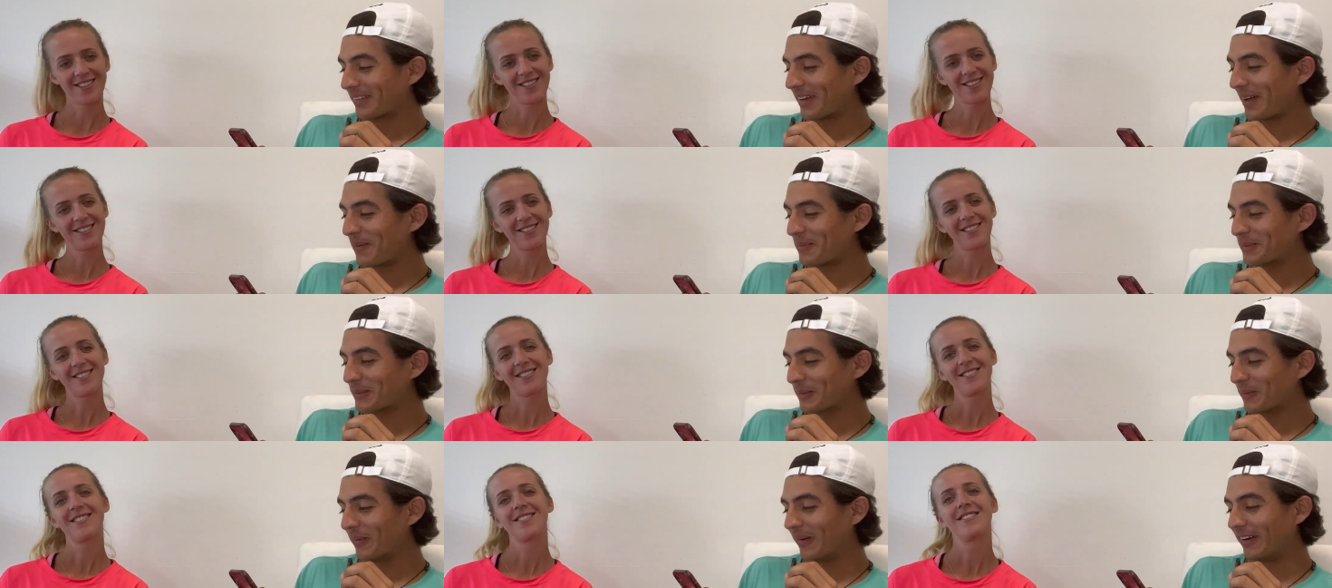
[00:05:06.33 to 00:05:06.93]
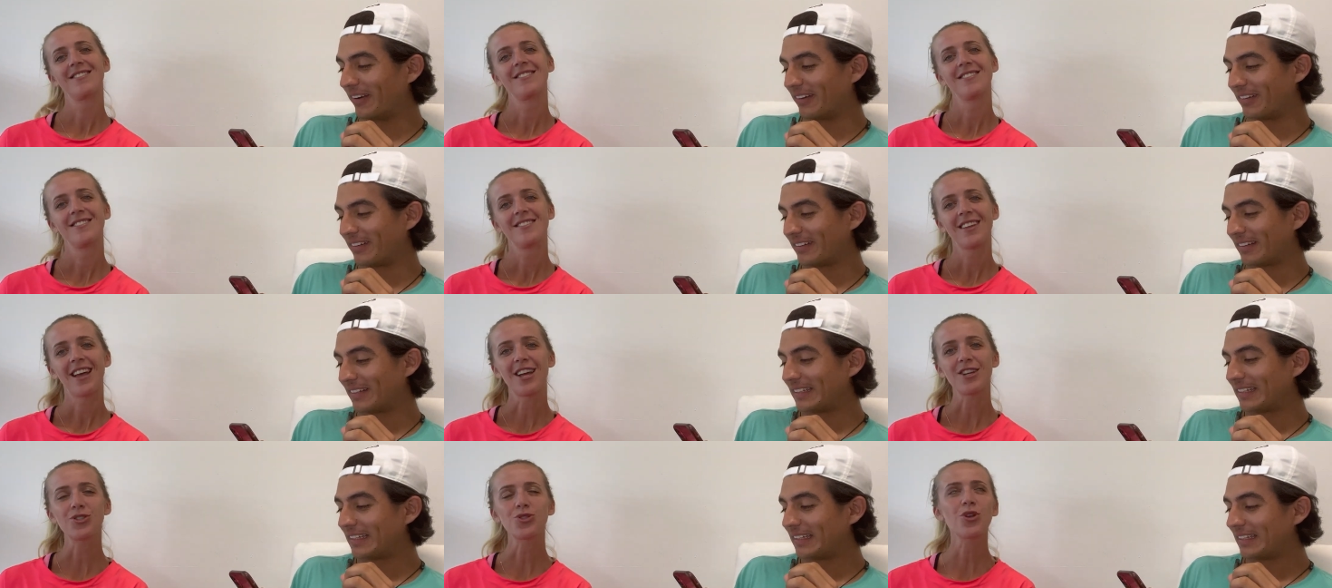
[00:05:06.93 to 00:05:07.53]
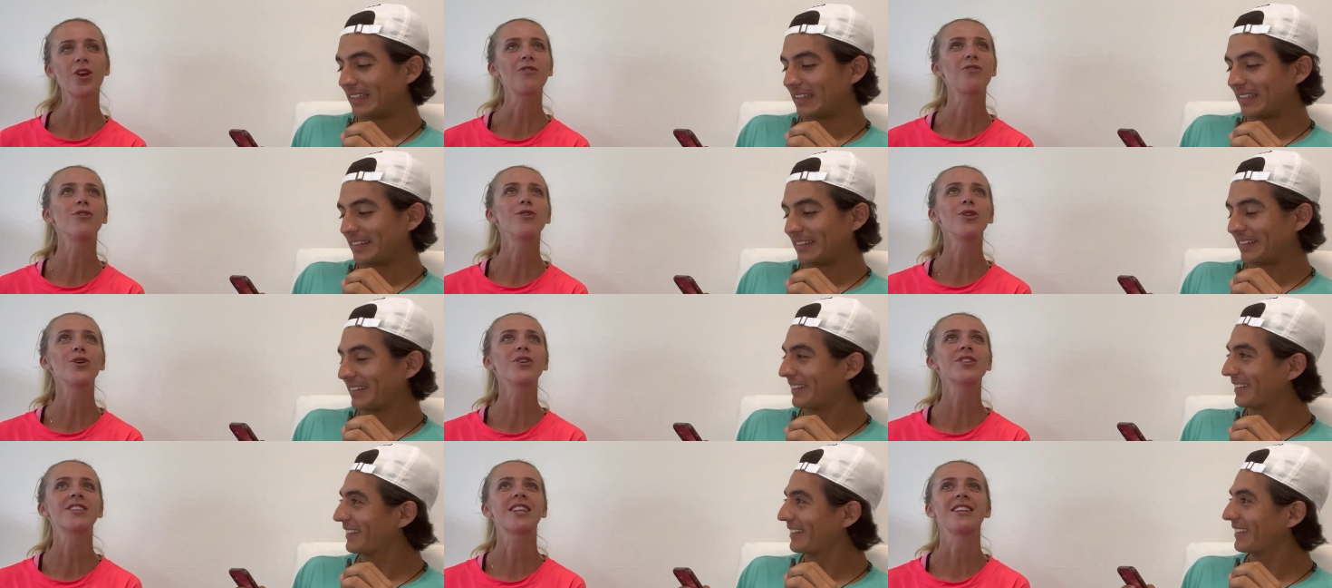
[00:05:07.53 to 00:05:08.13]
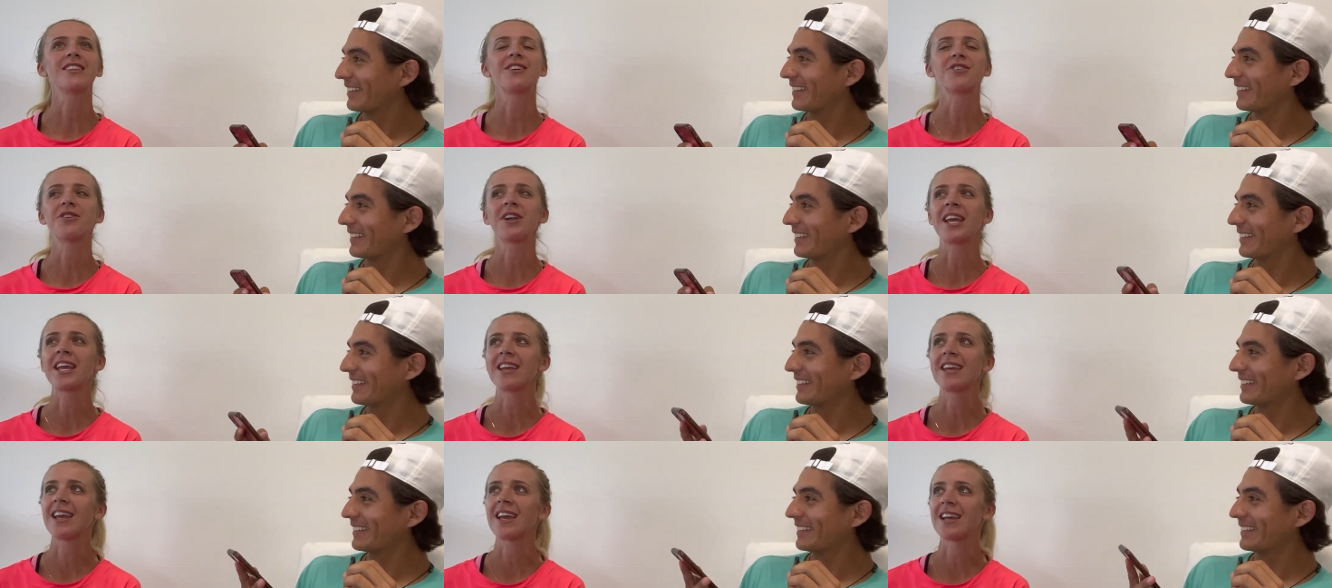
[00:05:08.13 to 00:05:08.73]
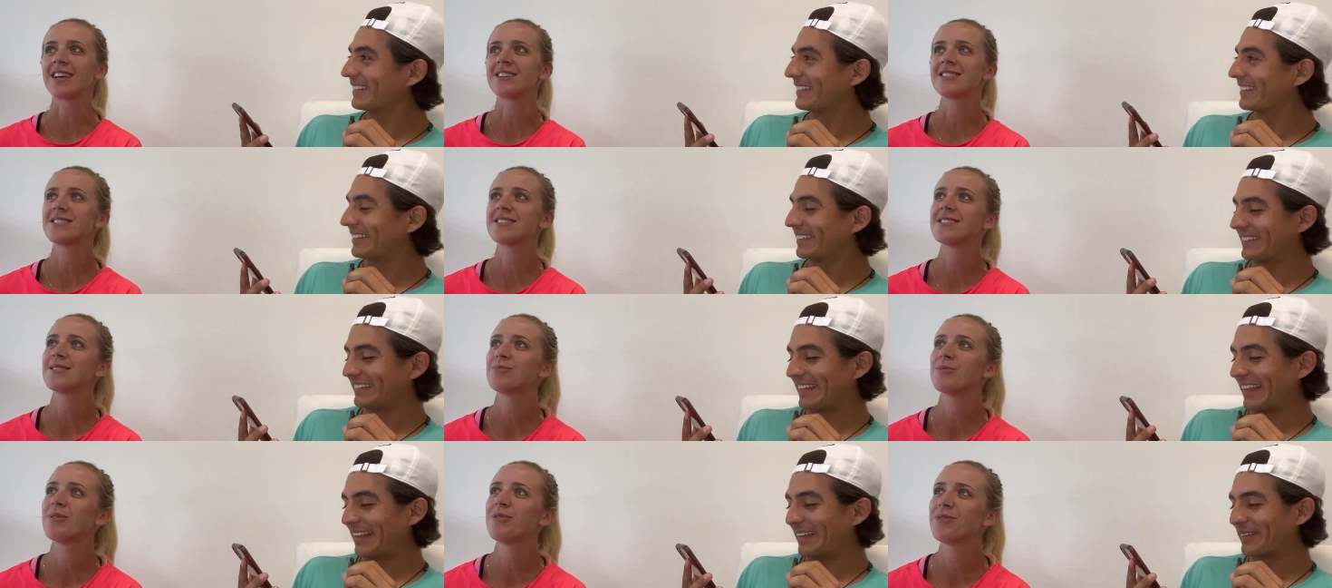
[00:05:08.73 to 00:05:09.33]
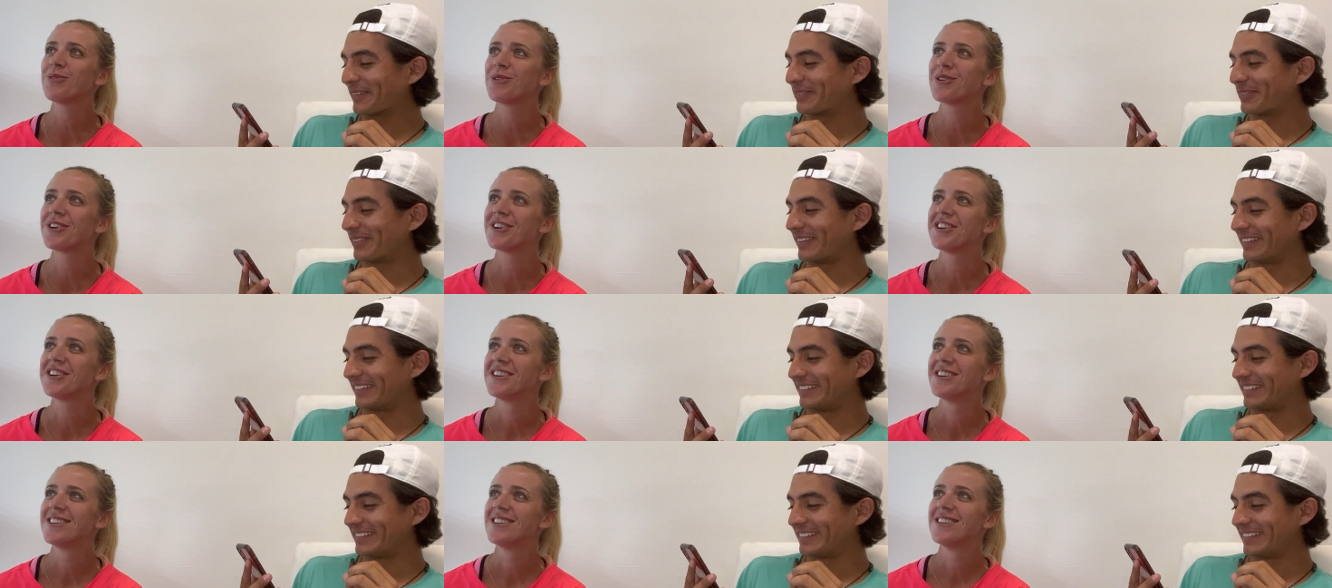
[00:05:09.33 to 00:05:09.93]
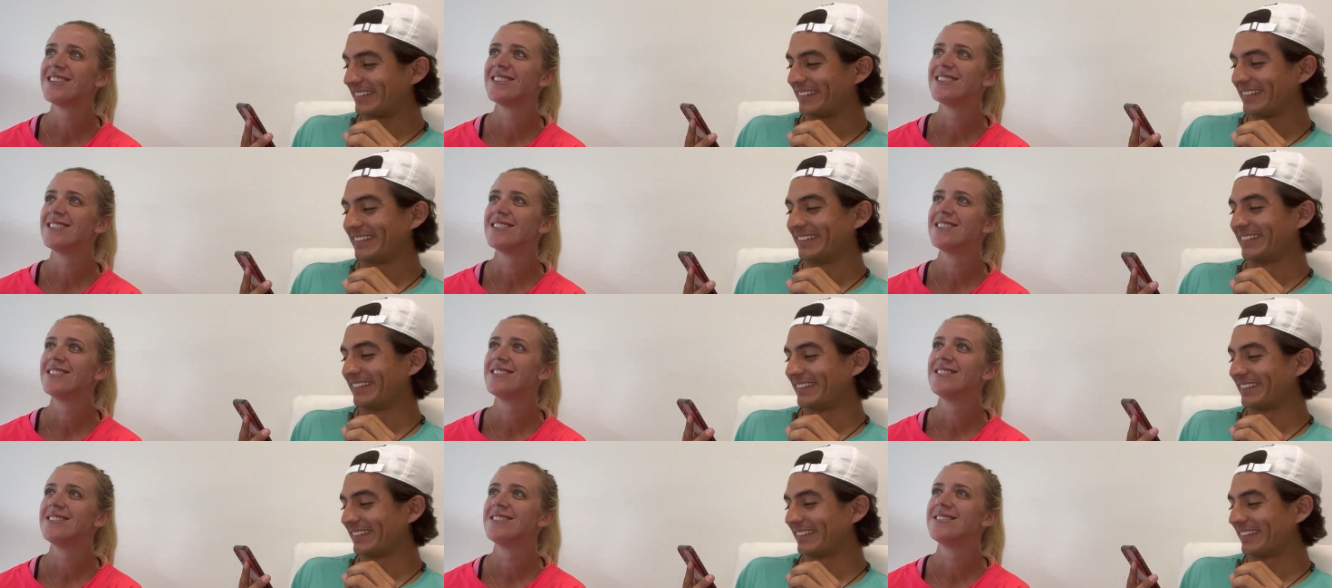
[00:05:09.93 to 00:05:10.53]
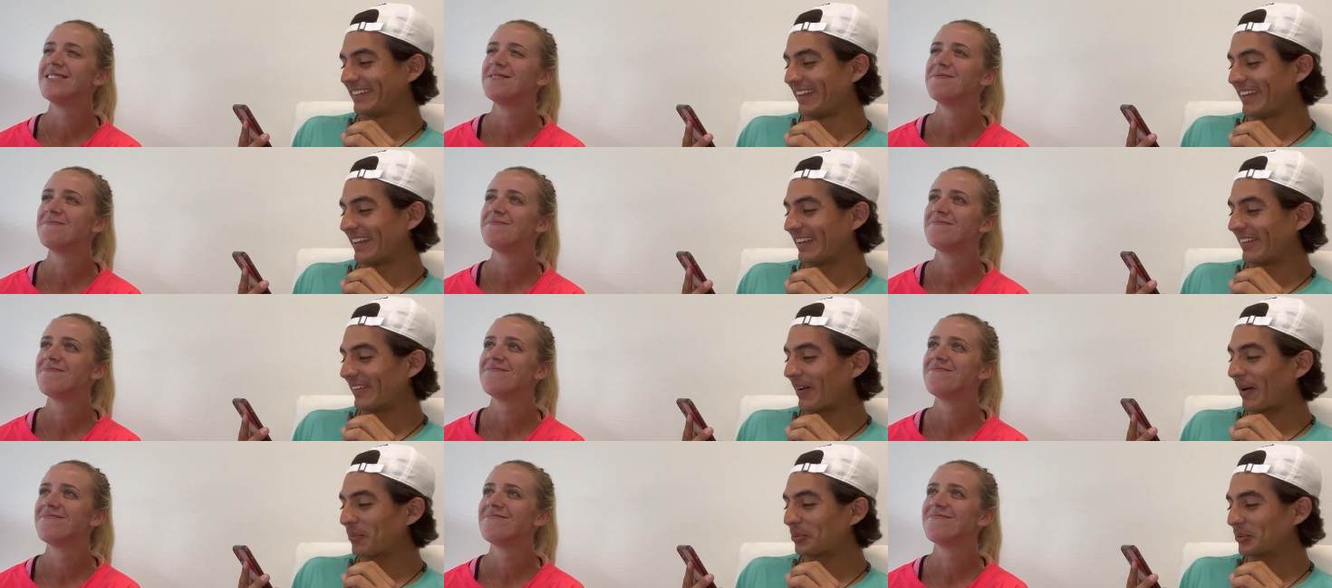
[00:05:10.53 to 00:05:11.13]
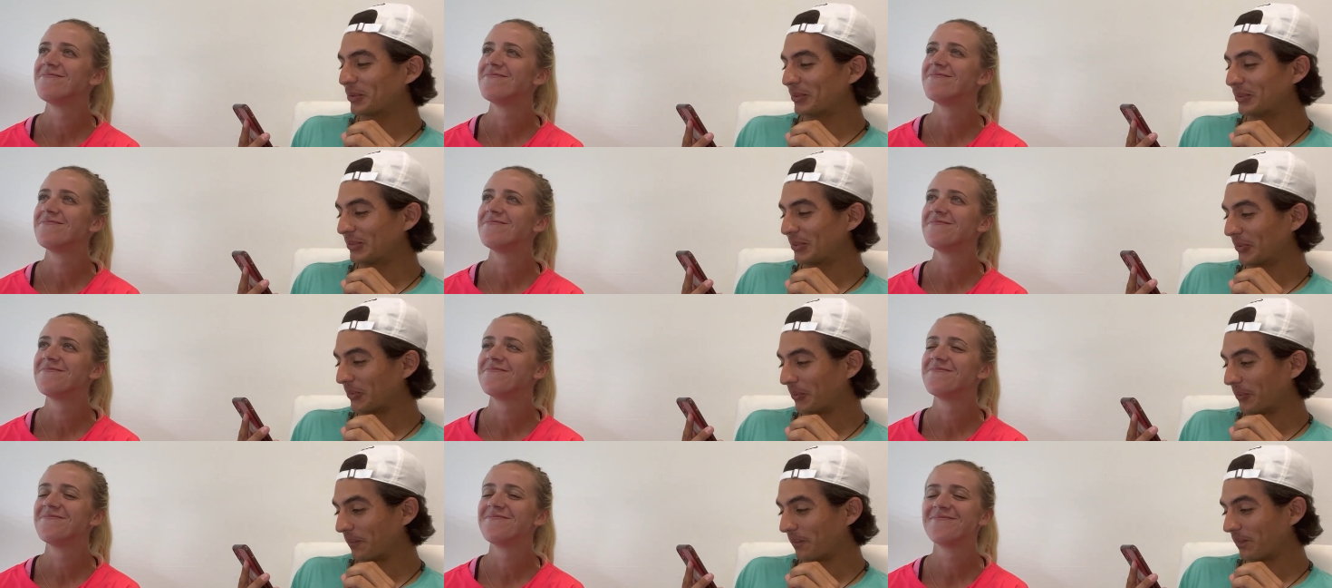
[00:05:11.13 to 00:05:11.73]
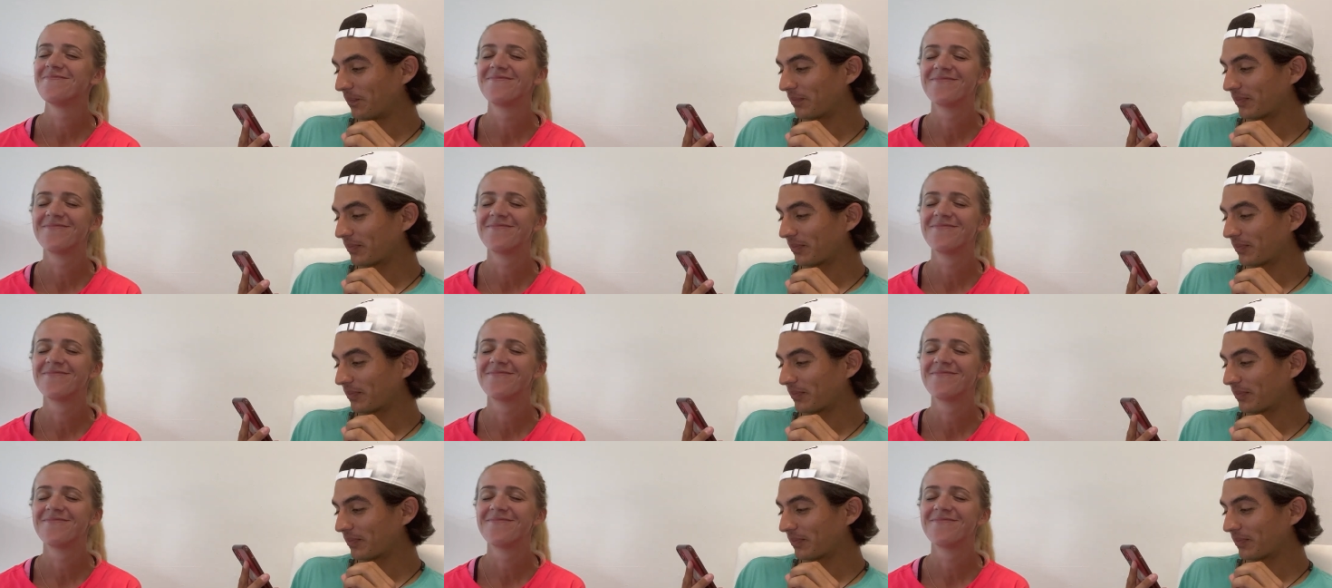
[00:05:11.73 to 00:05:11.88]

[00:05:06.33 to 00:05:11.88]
Speaker 1: Option one. I
Speaker 2: should have looked at the rankings.
Speaker 1: Taylor Fritz. Option two.